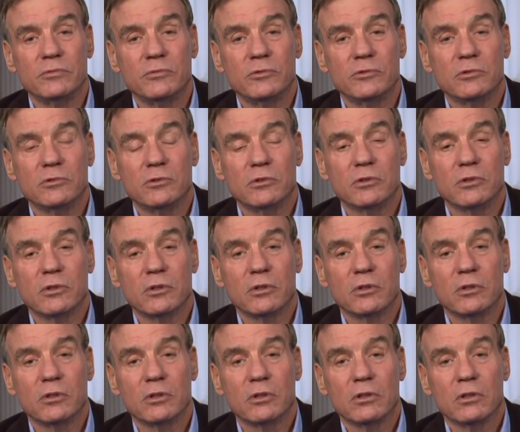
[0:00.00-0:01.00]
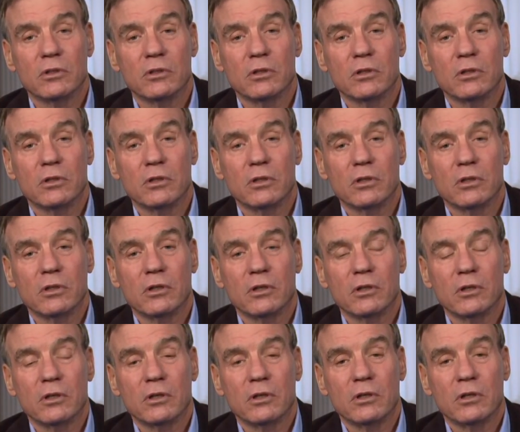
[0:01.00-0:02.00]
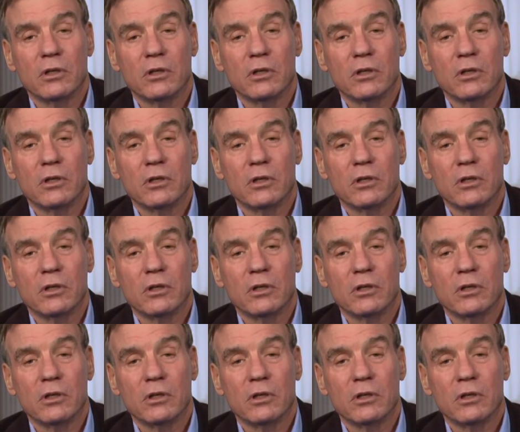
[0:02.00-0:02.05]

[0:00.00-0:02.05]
Nothing is said.